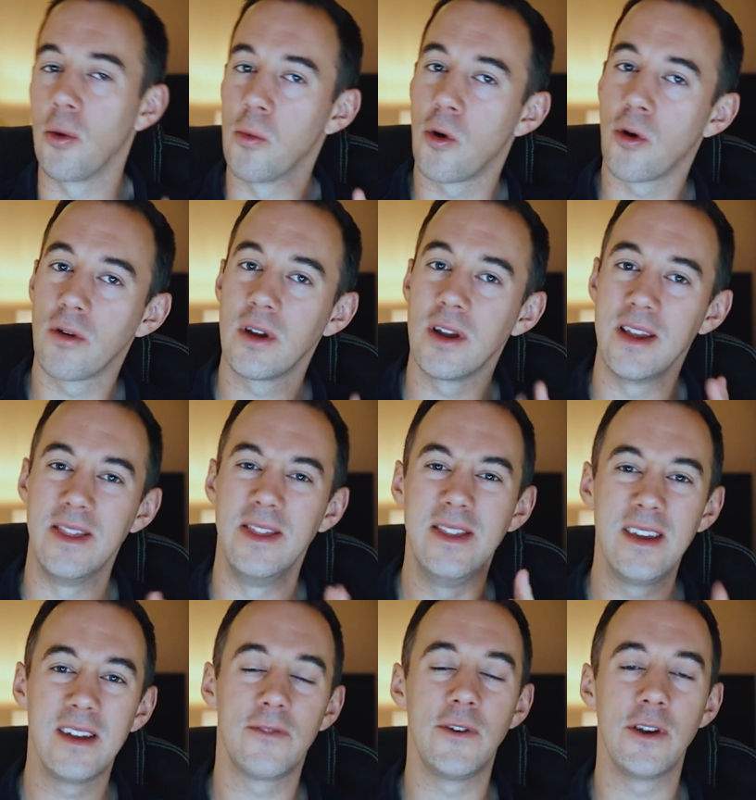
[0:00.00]
don't worry, in
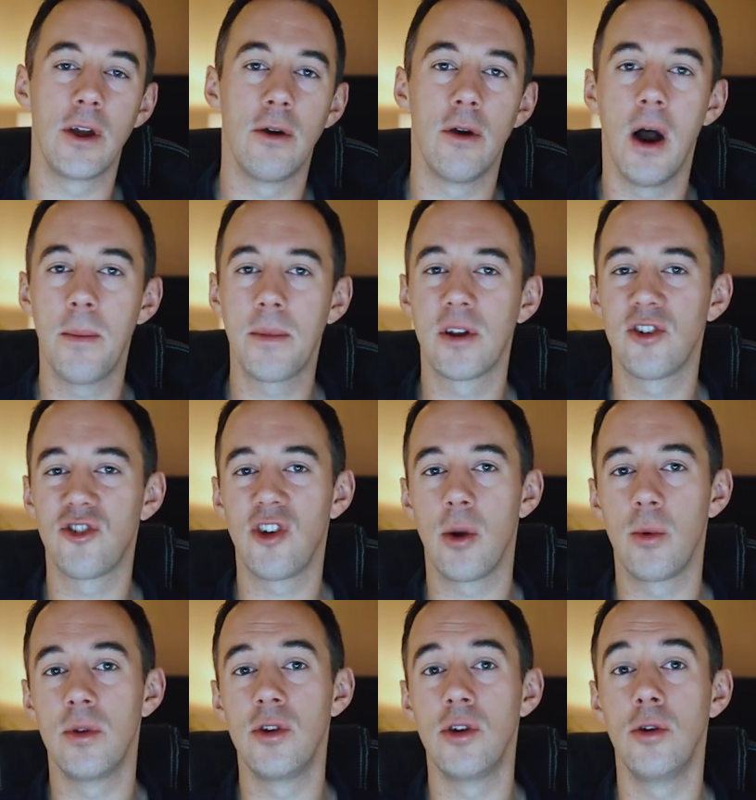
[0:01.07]
this video, I'm gonna
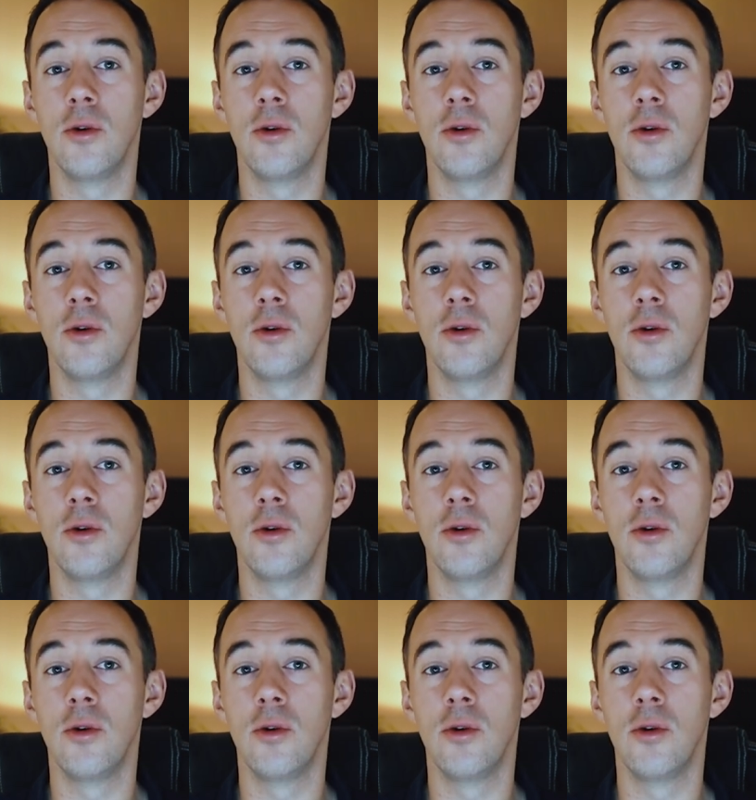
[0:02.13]
share with